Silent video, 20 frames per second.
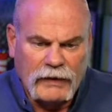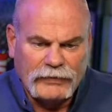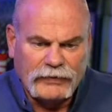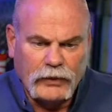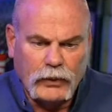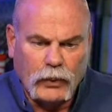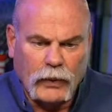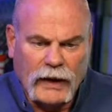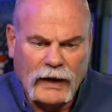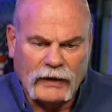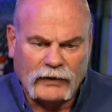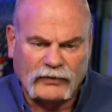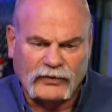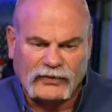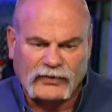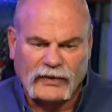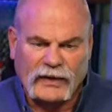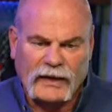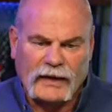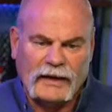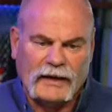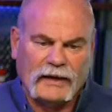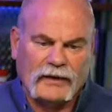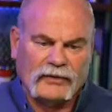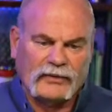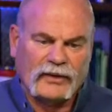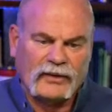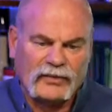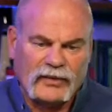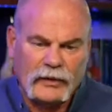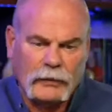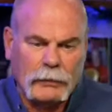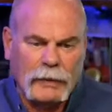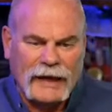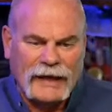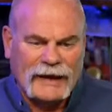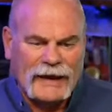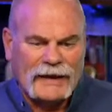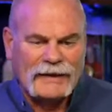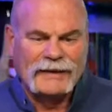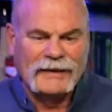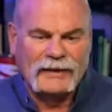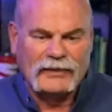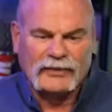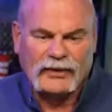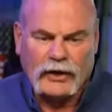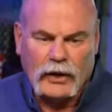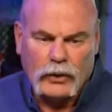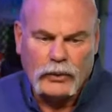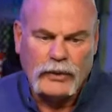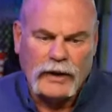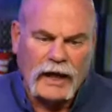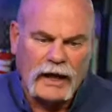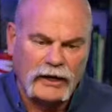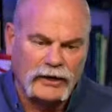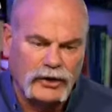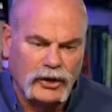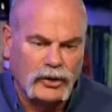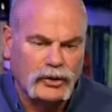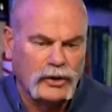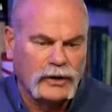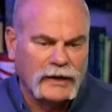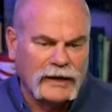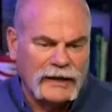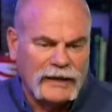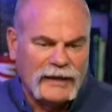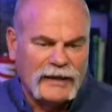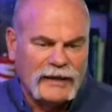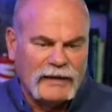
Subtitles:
Matthew Wax says, is it a bad idea to go non-union